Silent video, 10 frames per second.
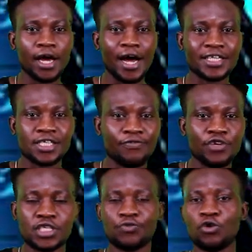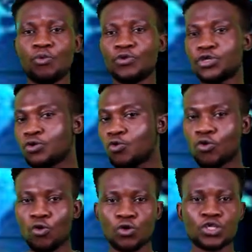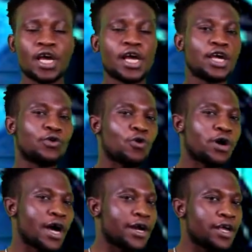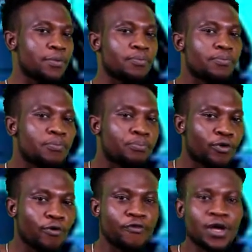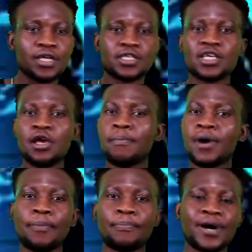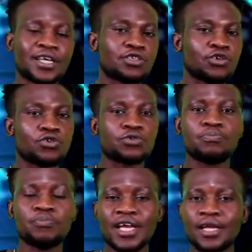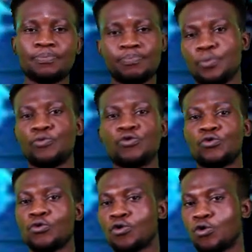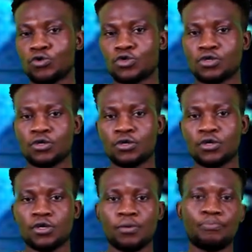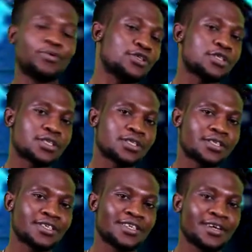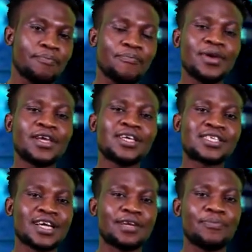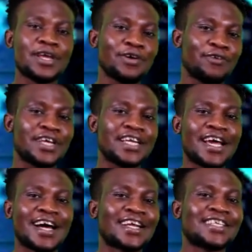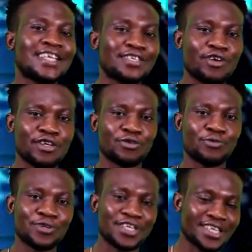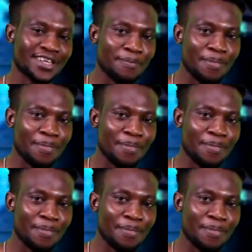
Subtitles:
activists follow body go court. He don't carry prophets, imams, pastors, many people go court. But instead, many of them, they arrest the joint SOWORE.